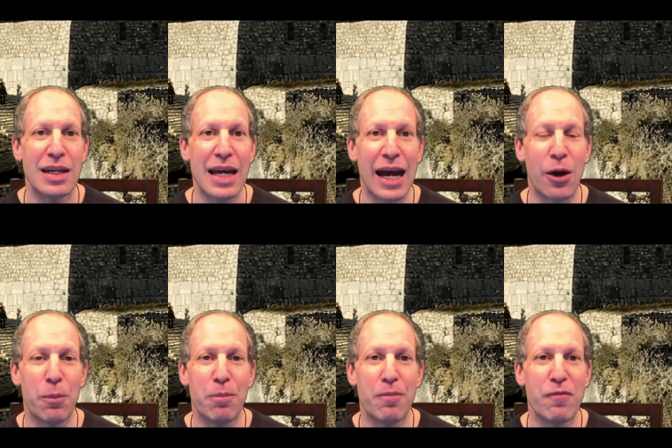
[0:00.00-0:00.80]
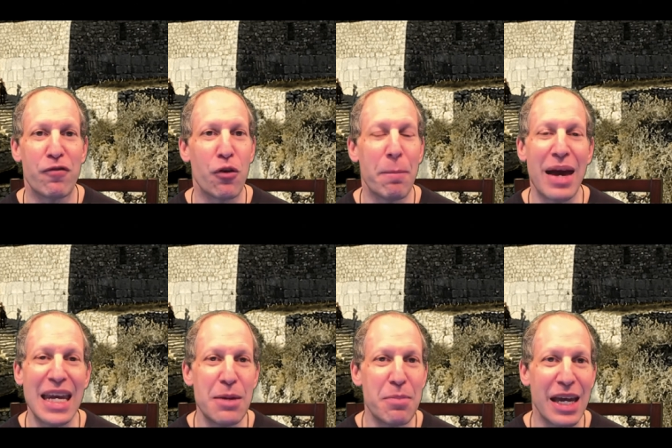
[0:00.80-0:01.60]
Now, for
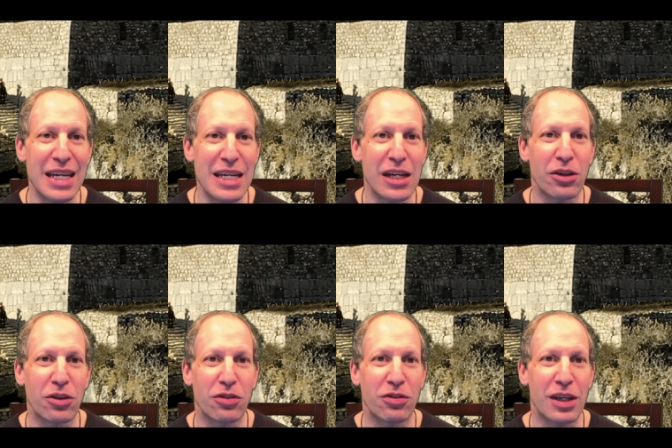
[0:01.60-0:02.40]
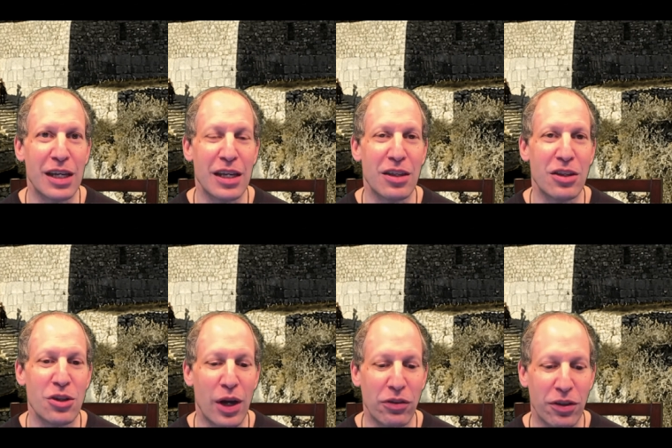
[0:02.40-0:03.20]
many, many years in
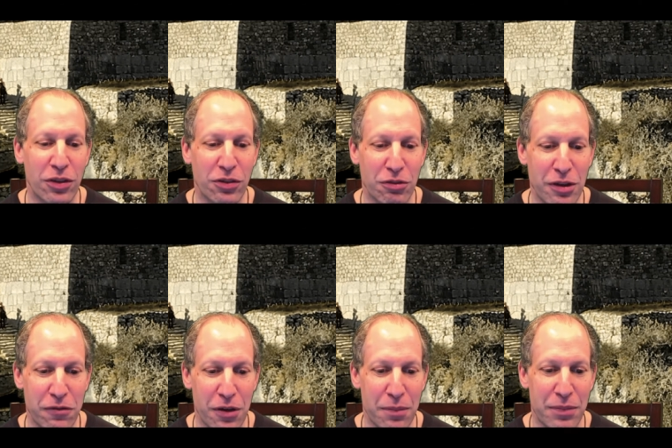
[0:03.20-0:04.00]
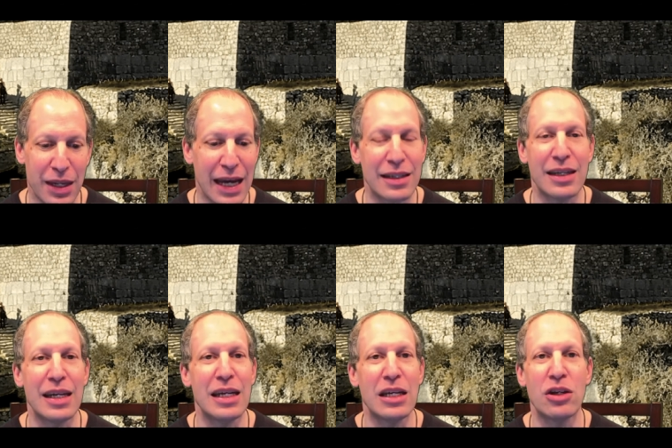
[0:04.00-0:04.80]
US history, from the
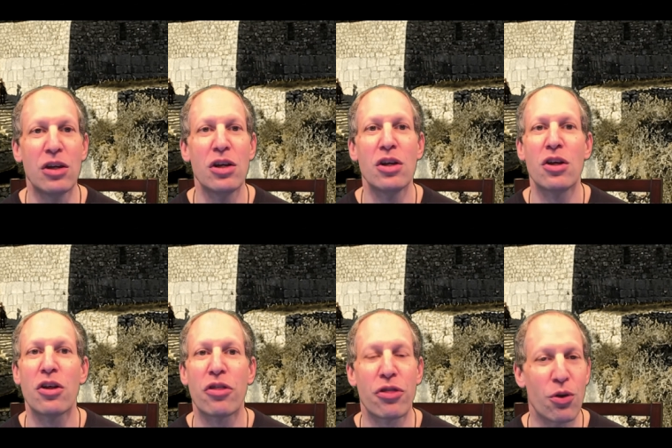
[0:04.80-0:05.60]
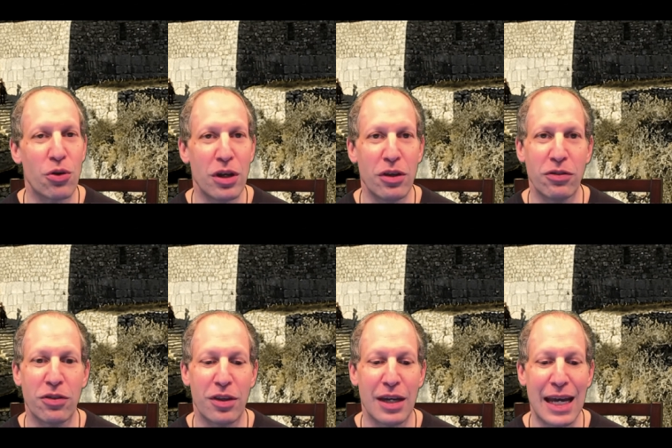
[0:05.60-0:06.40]
1930s
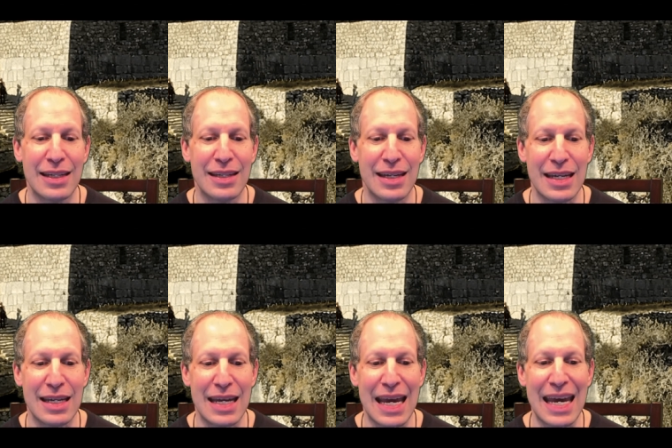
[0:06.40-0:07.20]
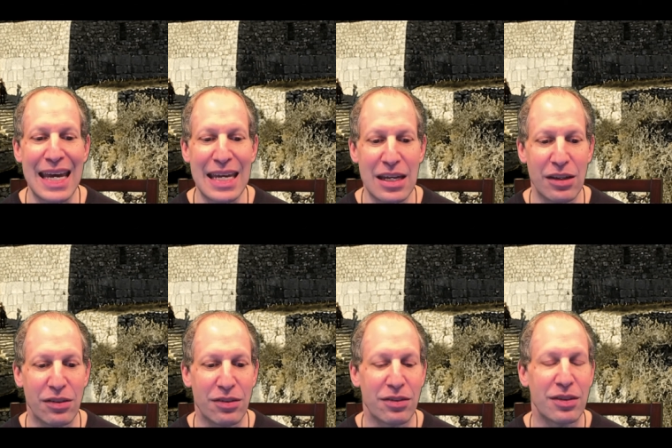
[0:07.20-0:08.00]
to the
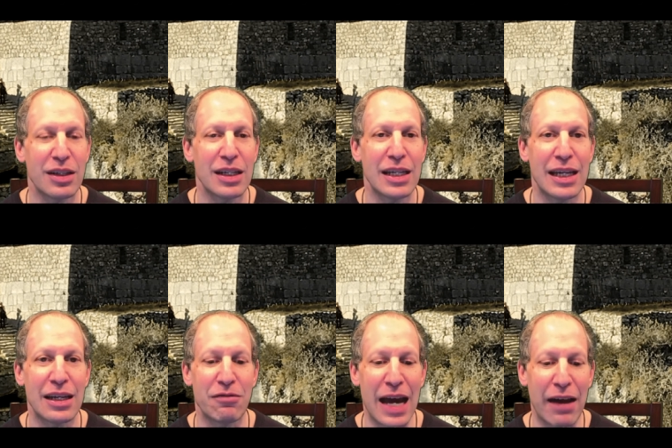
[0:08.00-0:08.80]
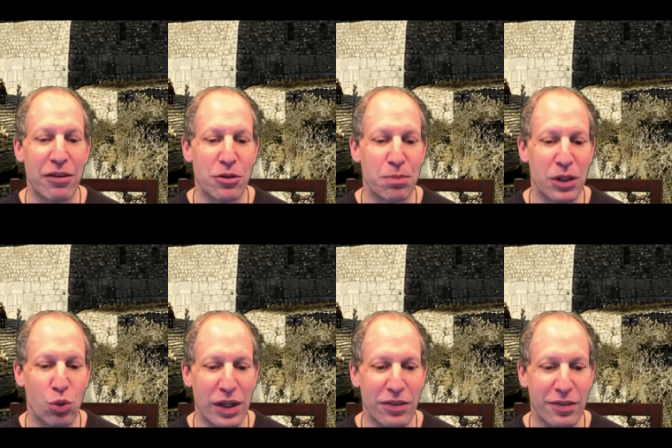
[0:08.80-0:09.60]
1980s, it averaged
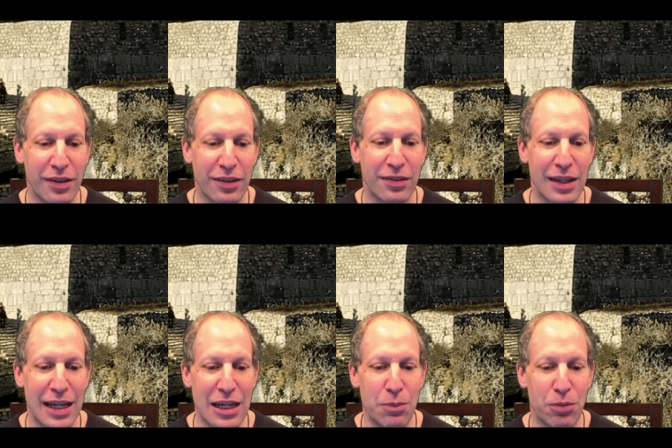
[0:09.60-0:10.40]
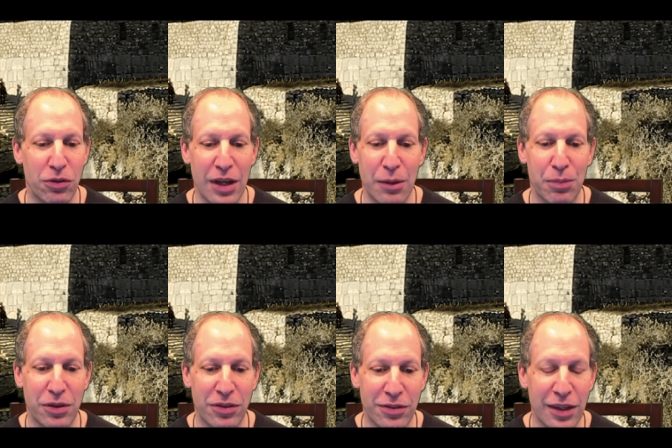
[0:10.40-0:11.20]
between 60 and 80%,
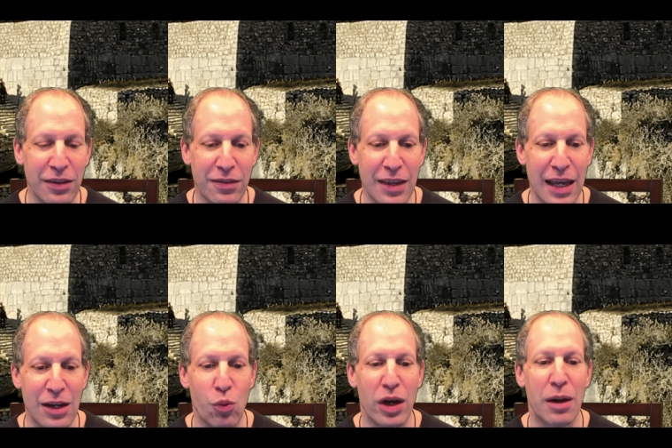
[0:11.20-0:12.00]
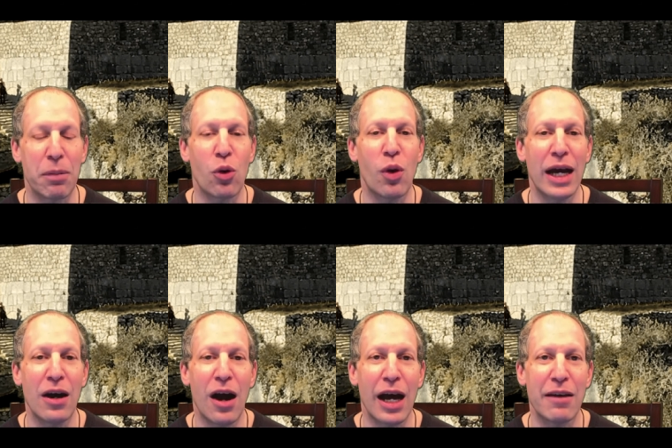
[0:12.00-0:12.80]
but since then it went up quite
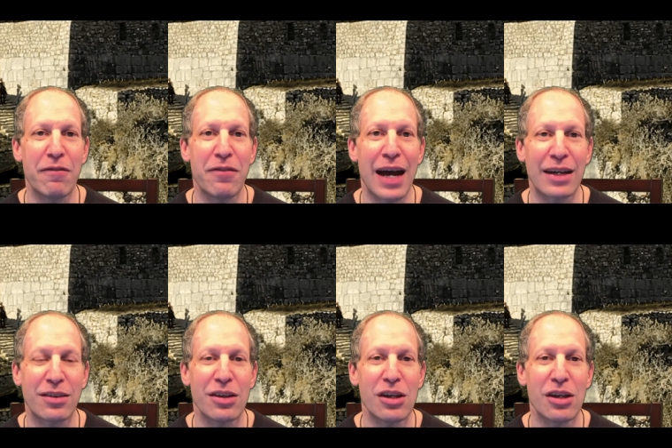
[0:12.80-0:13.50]
high. In fact,